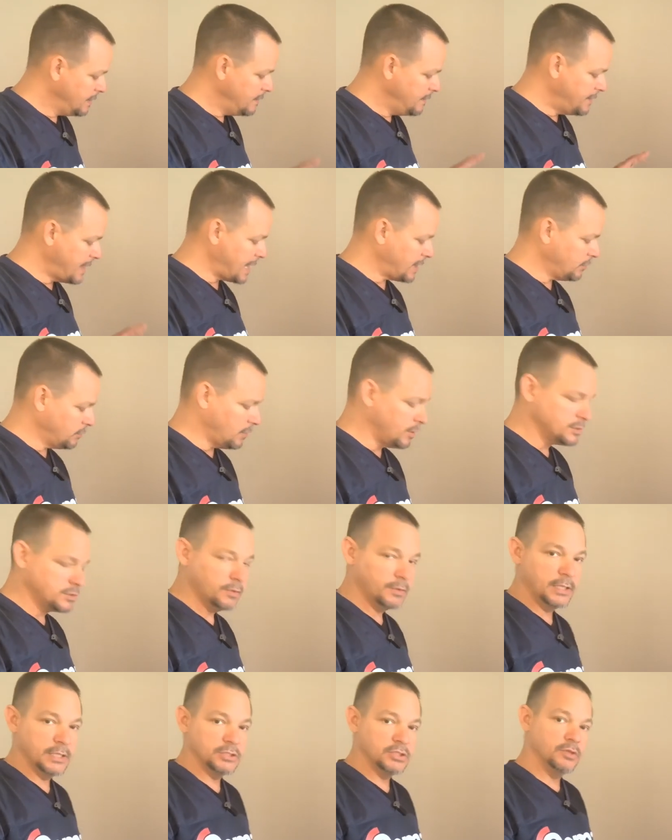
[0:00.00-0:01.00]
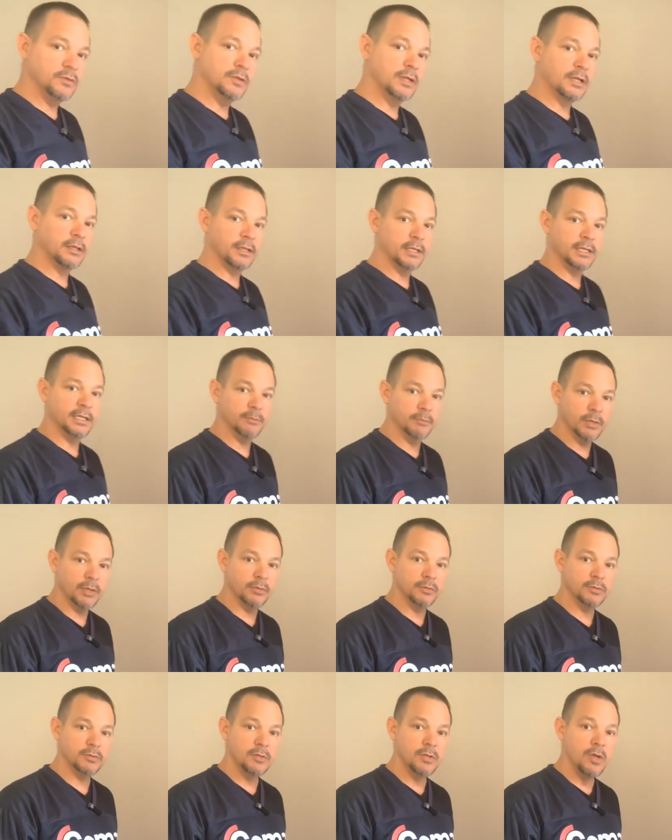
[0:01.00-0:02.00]
That'll also get you in the cleaning
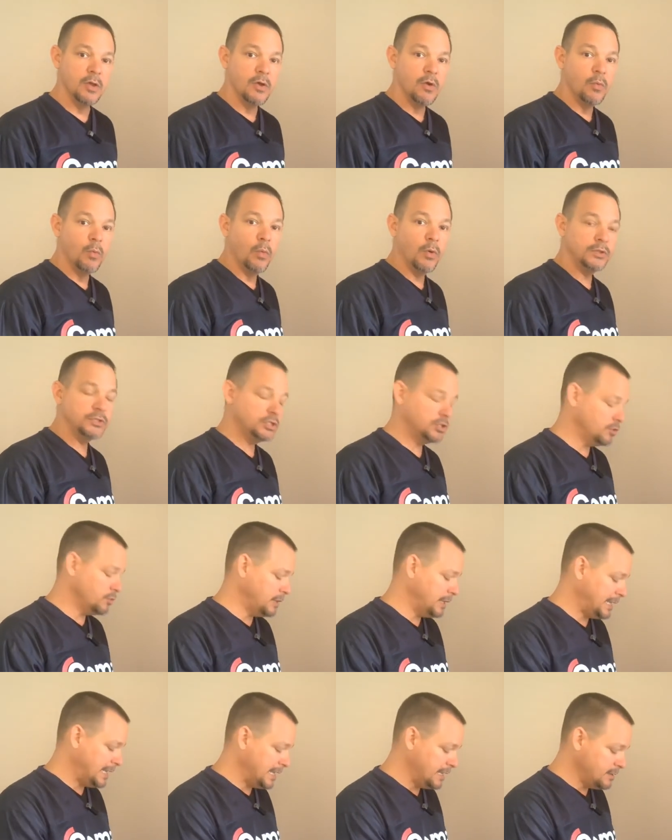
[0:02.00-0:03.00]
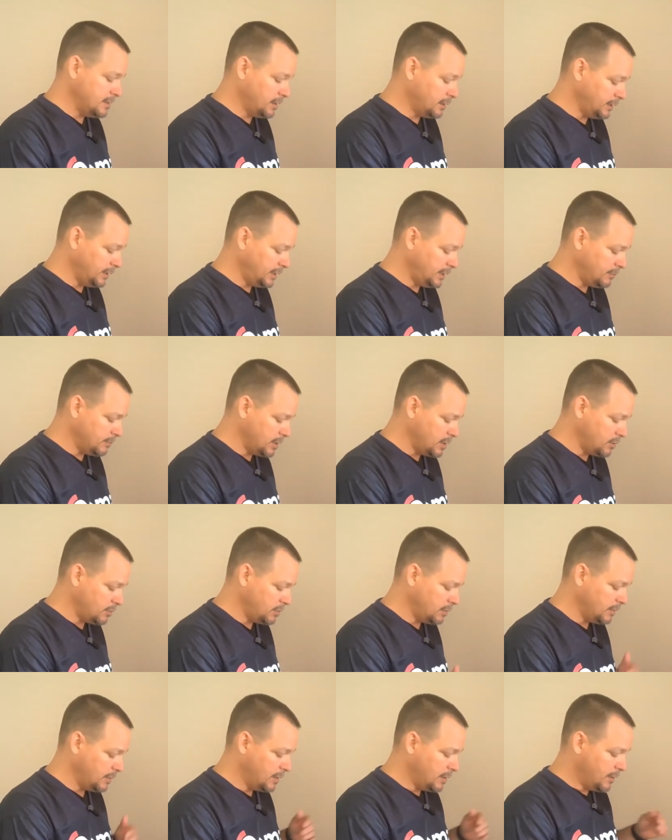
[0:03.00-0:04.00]
mode. Once you're in the cleaning mode,
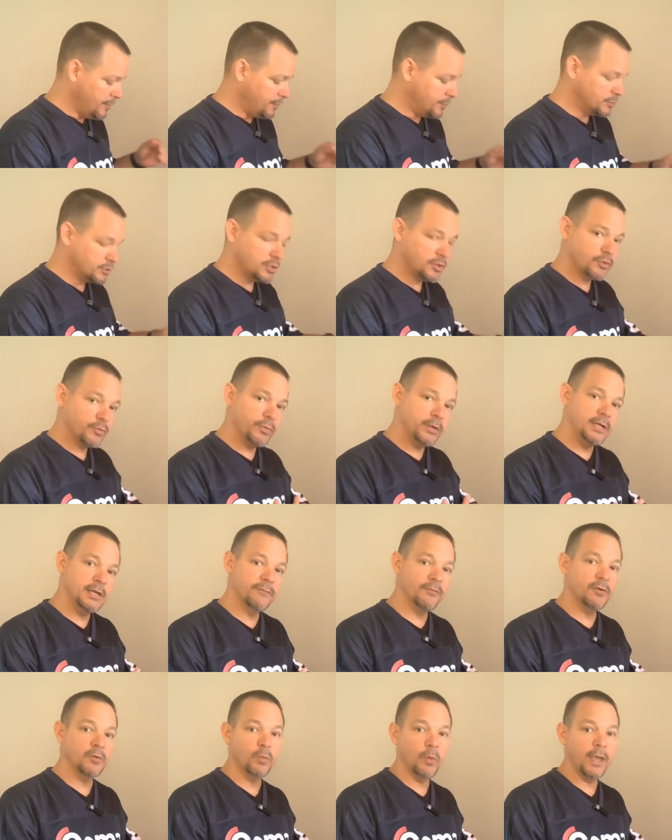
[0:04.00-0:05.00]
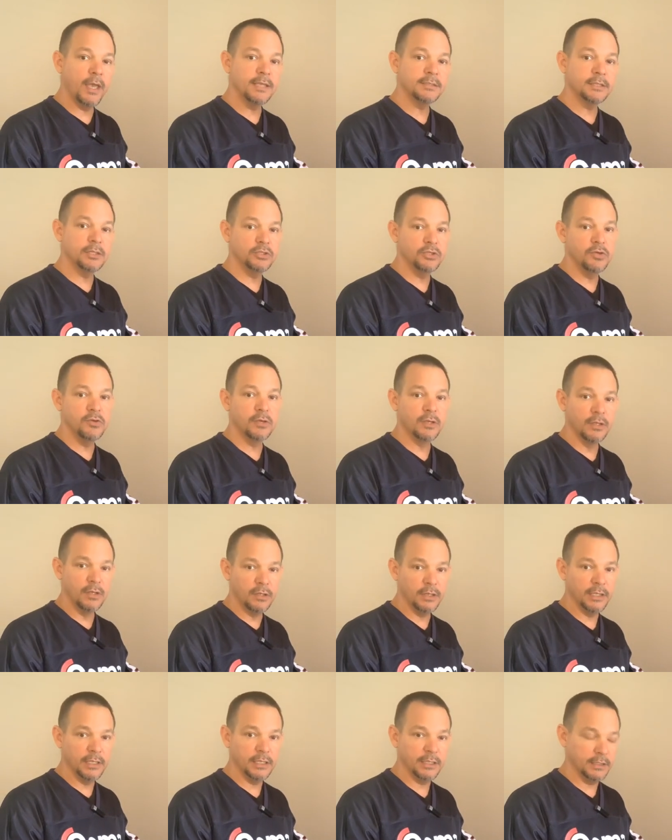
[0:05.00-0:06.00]
there's three different ways that you can
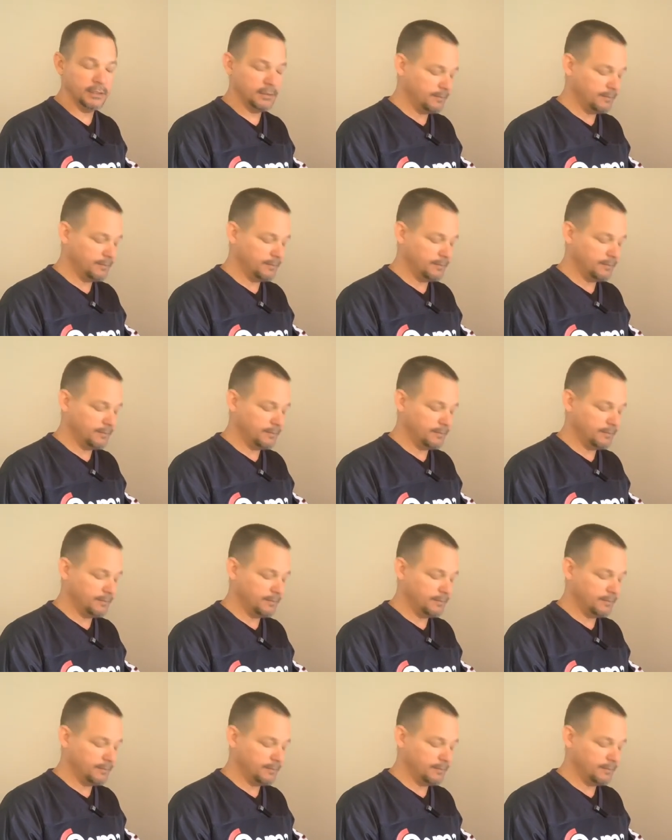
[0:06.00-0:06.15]
clean.